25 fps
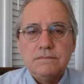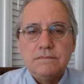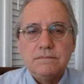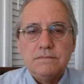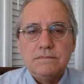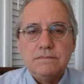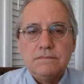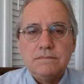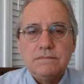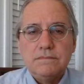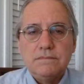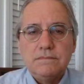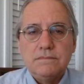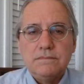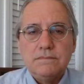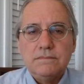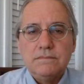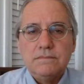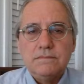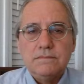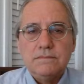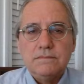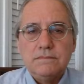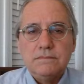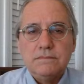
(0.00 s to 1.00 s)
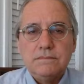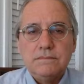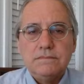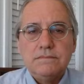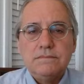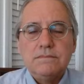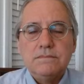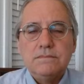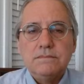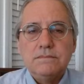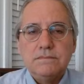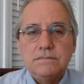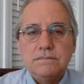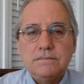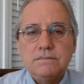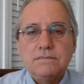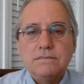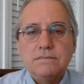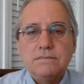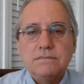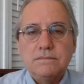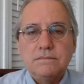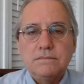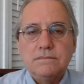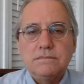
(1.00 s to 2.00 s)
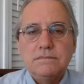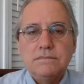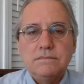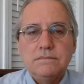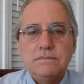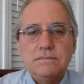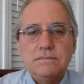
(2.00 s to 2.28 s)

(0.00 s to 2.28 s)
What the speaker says: No words are spoken by the person on screen.